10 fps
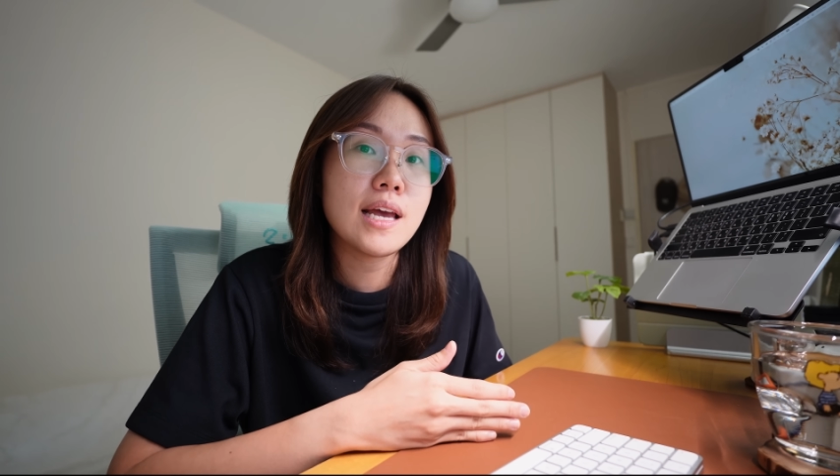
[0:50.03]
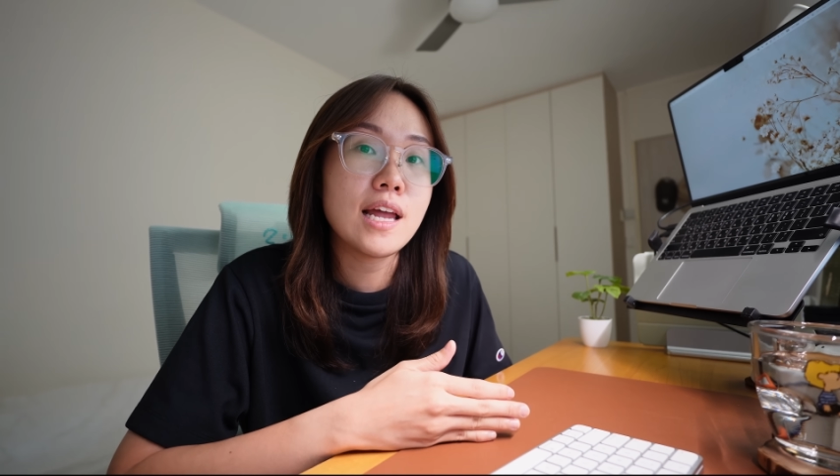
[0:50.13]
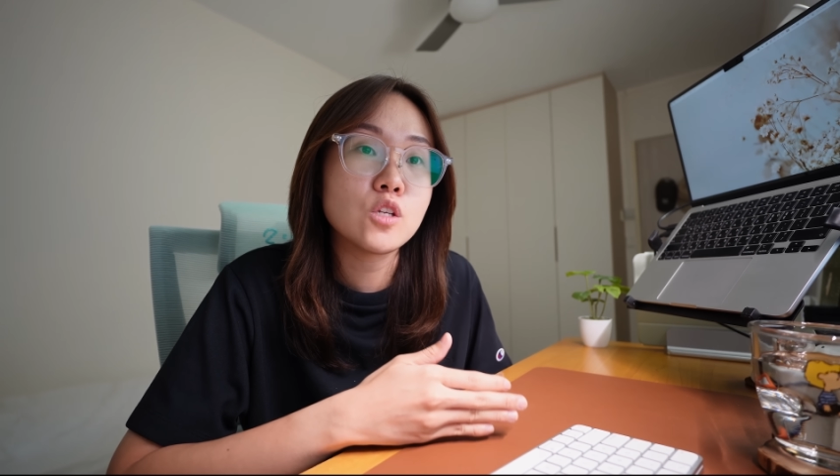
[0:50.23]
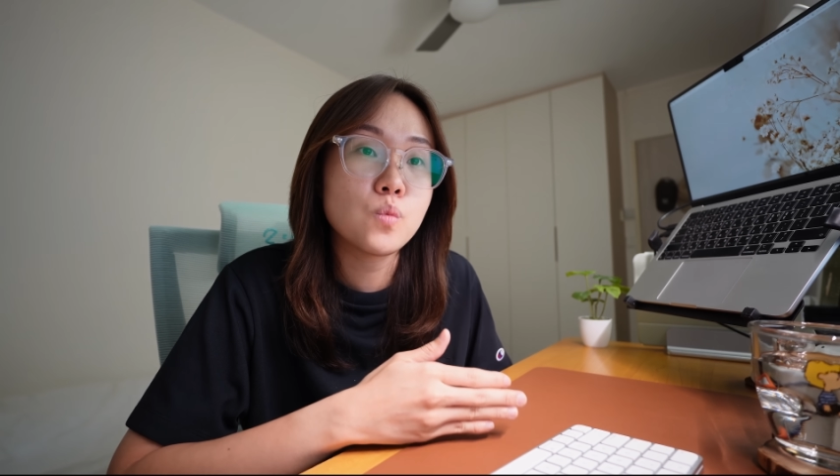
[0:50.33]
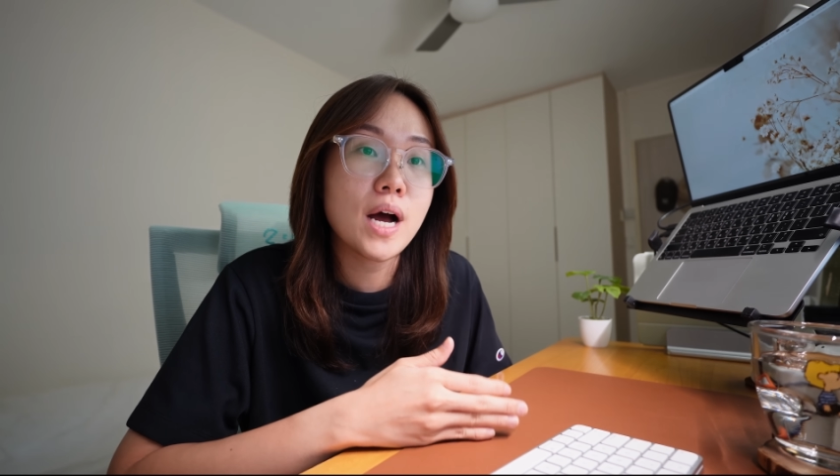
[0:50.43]

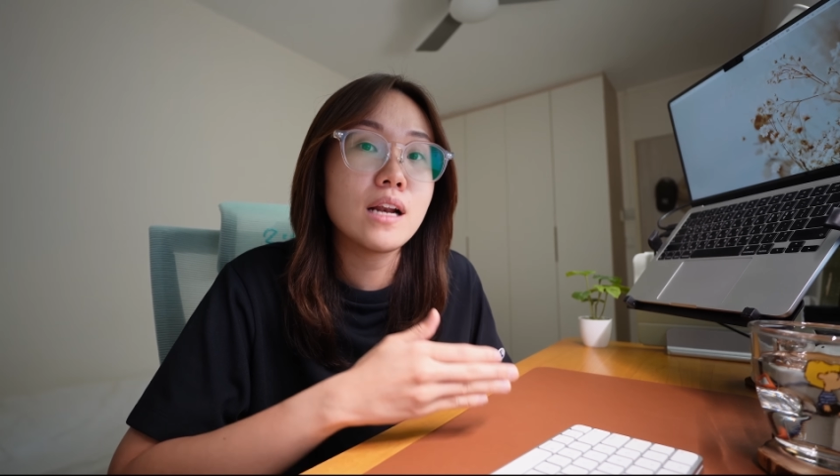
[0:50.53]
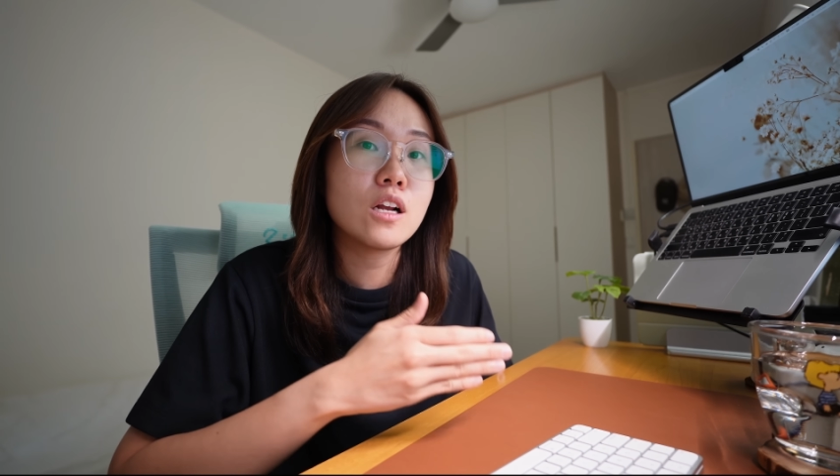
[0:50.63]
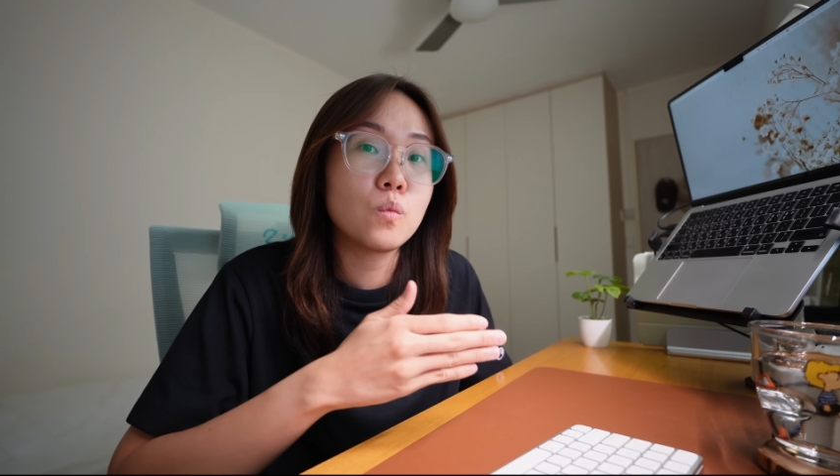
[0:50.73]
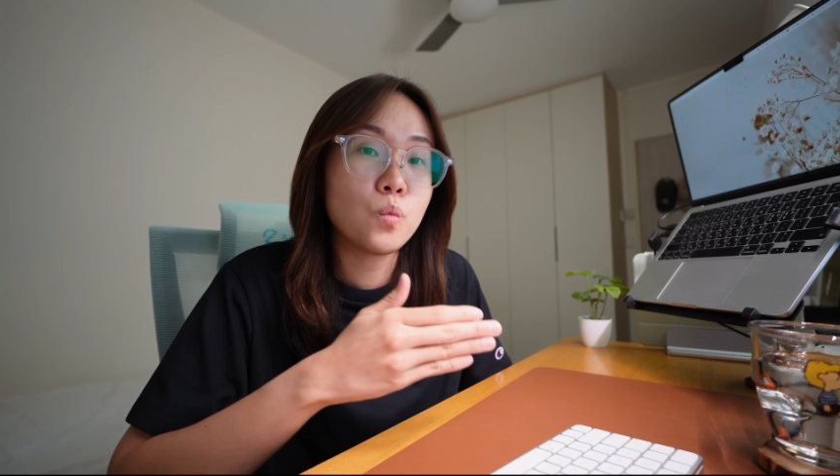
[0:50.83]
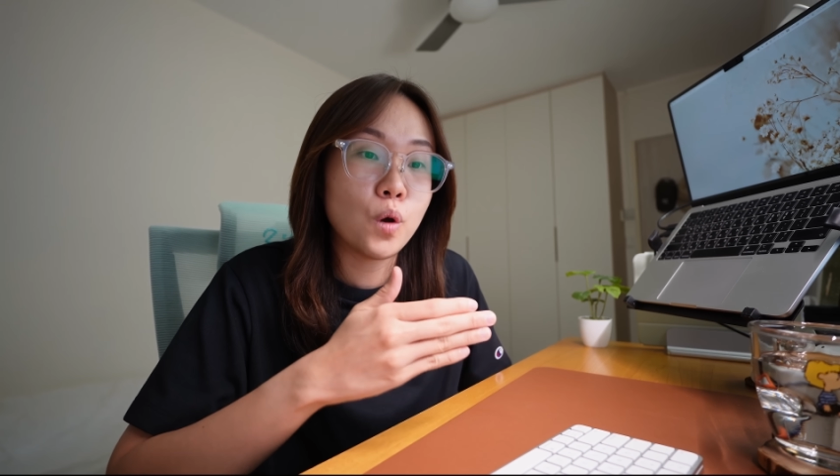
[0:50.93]
and it's what
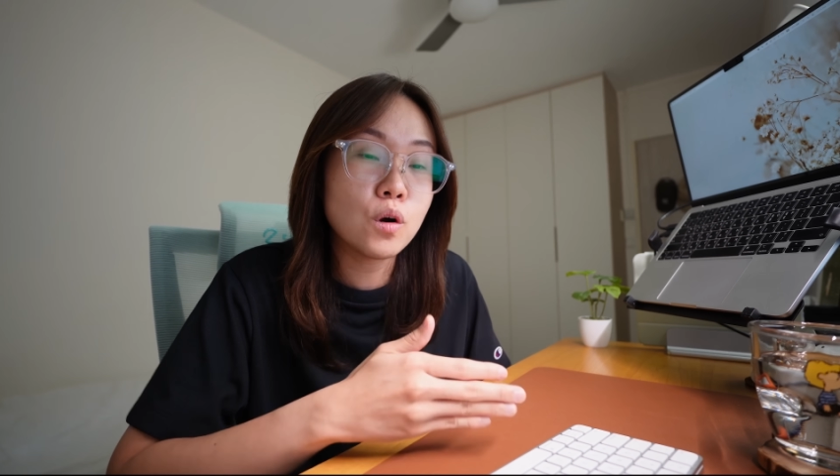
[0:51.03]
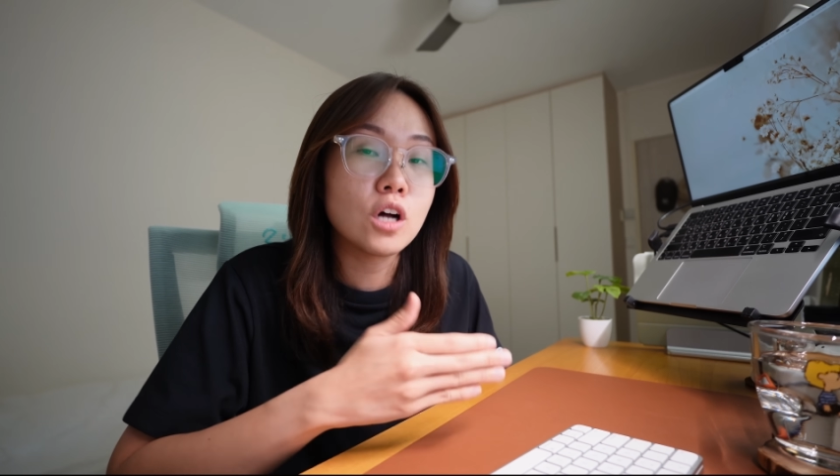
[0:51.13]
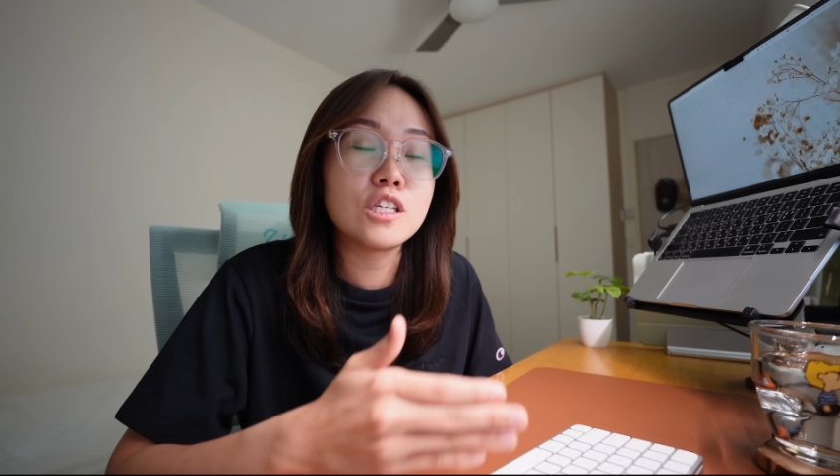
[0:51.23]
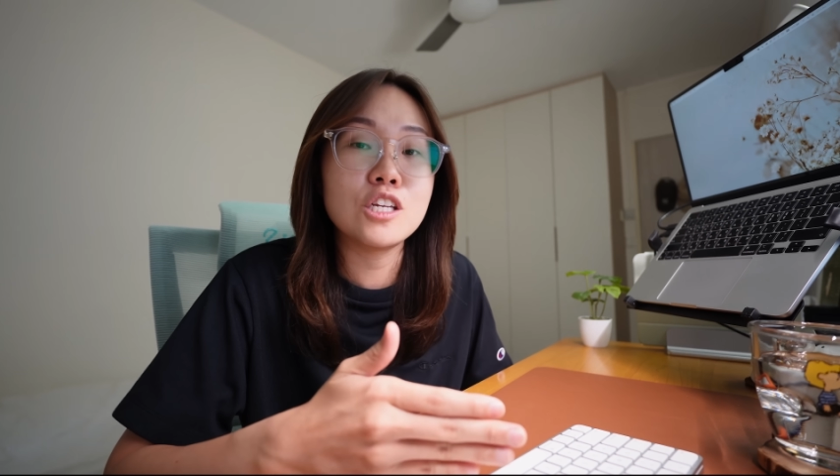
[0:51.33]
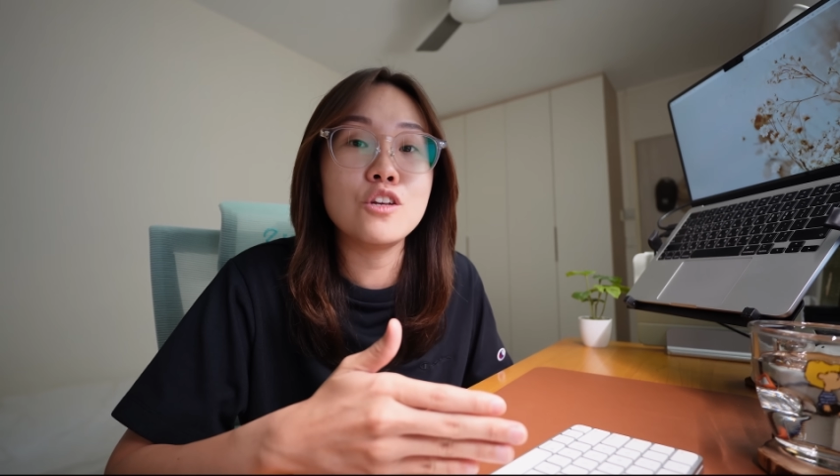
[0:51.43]
will
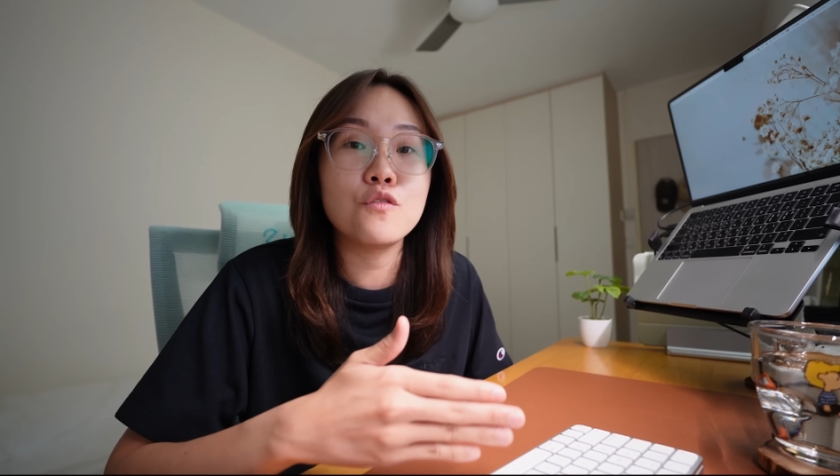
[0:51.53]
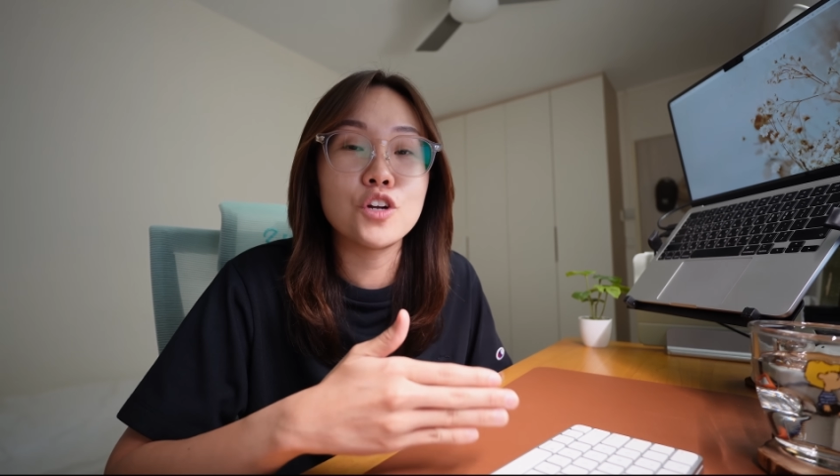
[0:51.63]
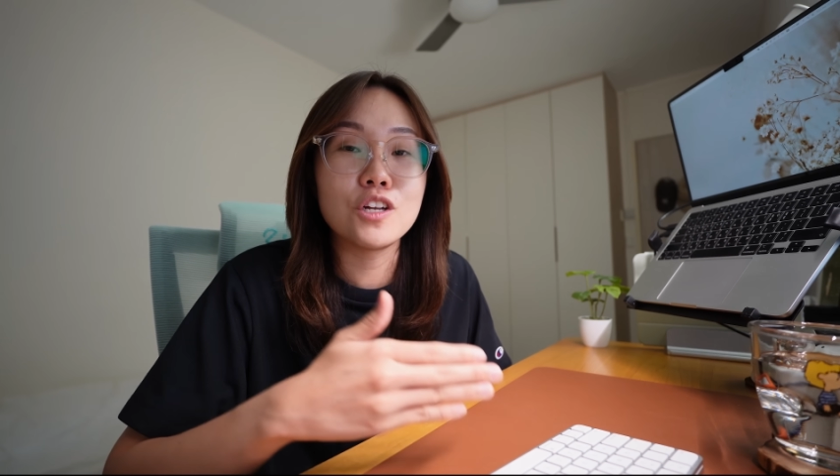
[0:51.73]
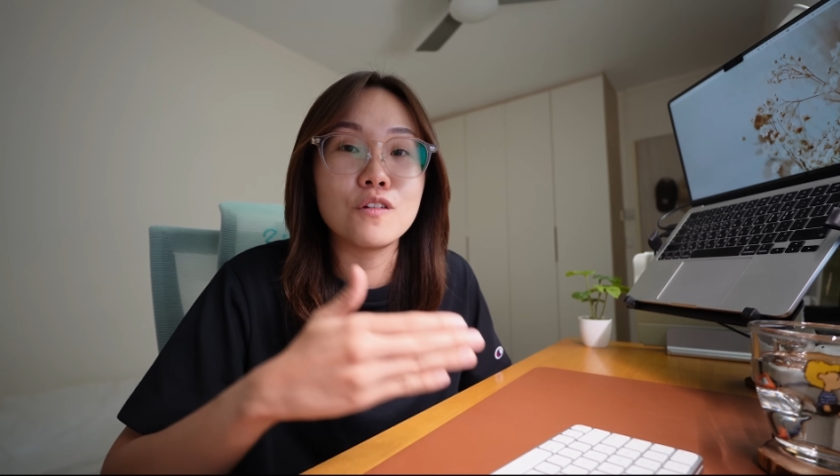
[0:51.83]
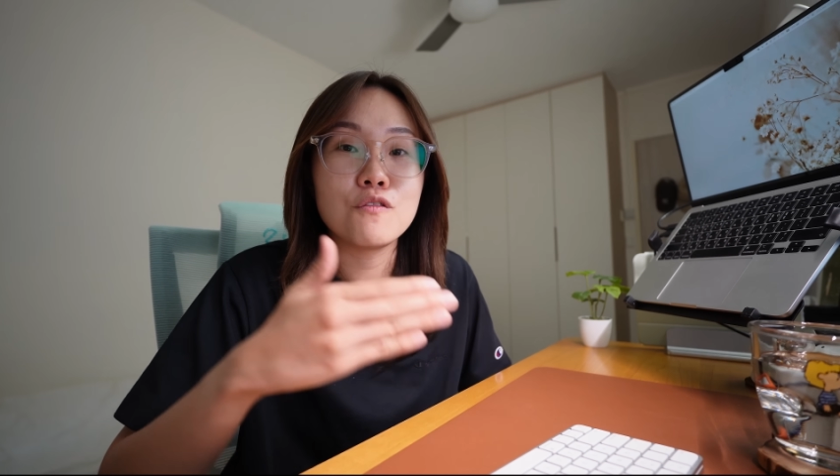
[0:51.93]
continue for
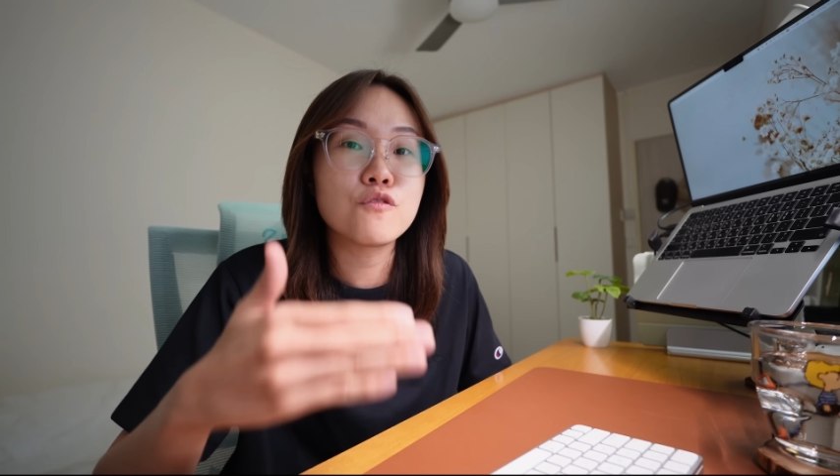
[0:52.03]
the